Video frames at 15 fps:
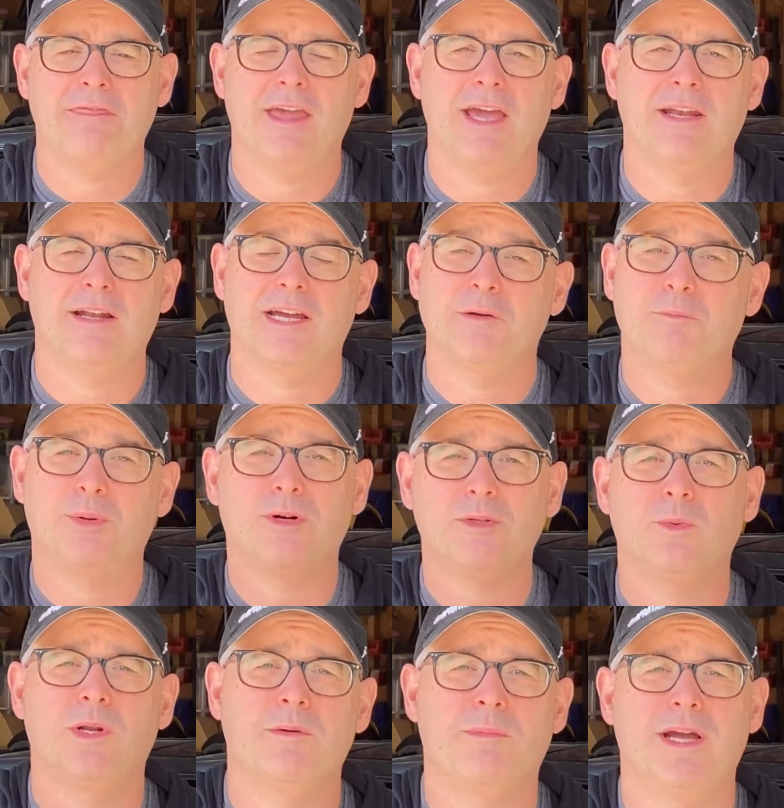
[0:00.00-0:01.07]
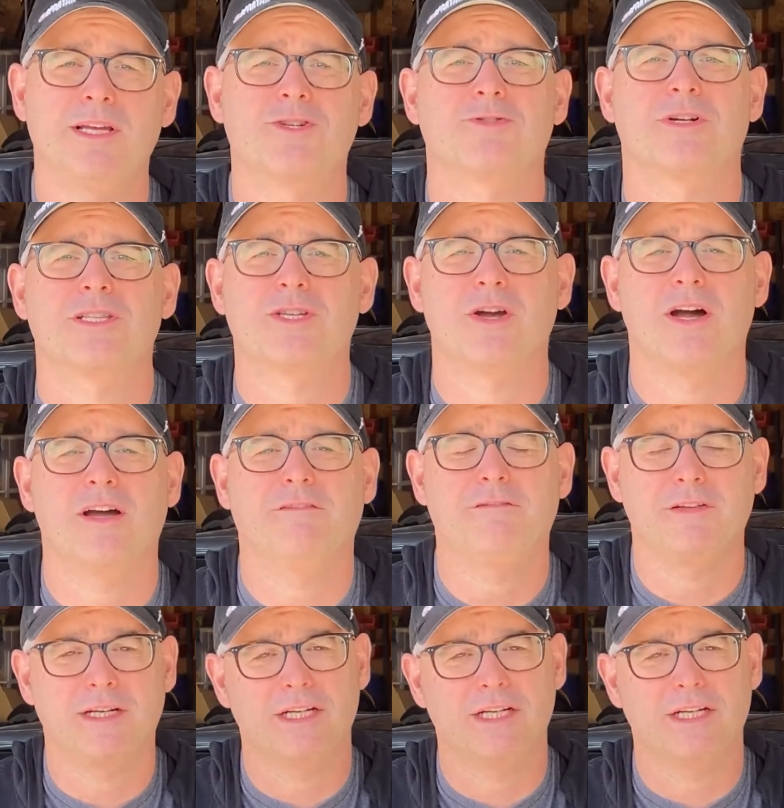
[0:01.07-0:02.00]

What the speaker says: then I pulled one of my struts off and I